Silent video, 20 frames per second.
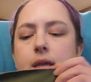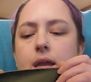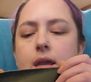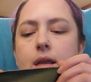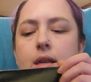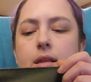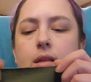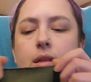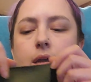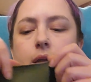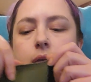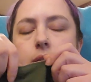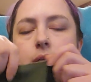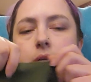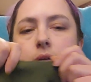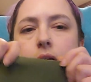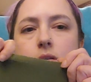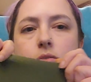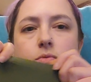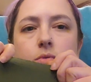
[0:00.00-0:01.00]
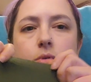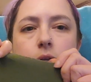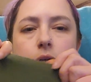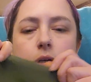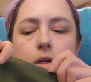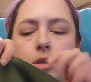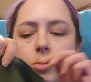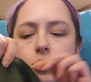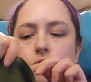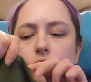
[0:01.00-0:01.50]
and like I said, it's
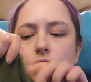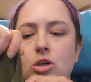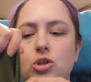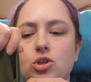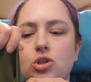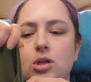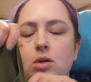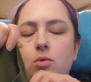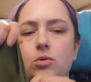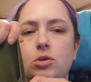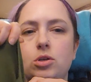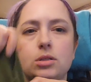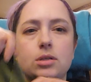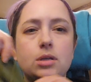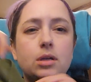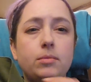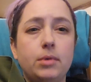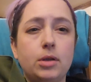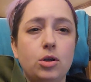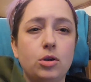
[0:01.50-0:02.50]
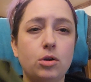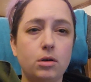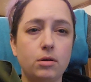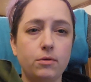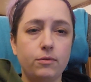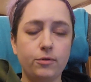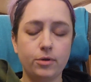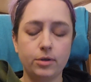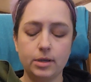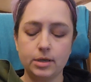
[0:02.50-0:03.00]
really stretchy, which is going to be good
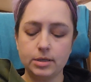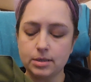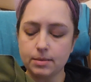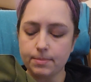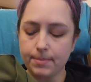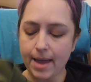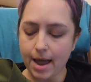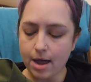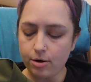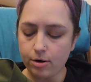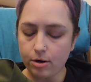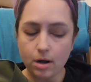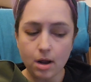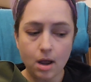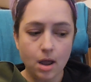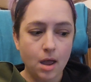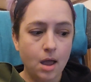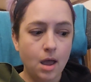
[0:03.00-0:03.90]
for this pattern.